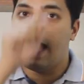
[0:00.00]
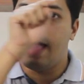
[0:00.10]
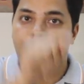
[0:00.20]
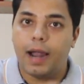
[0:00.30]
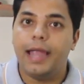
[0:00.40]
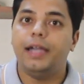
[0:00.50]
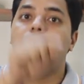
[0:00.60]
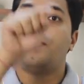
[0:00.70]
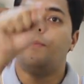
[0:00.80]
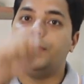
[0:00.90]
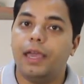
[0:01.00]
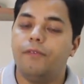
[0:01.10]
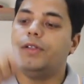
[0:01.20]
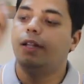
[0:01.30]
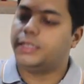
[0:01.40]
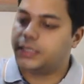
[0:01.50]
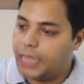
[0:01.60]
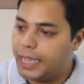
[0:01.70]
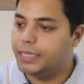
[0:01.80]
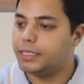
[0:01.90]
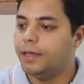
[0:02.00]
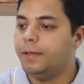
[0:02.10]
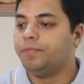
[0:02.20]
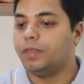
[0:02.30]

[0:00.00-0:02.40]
applied behavioral science,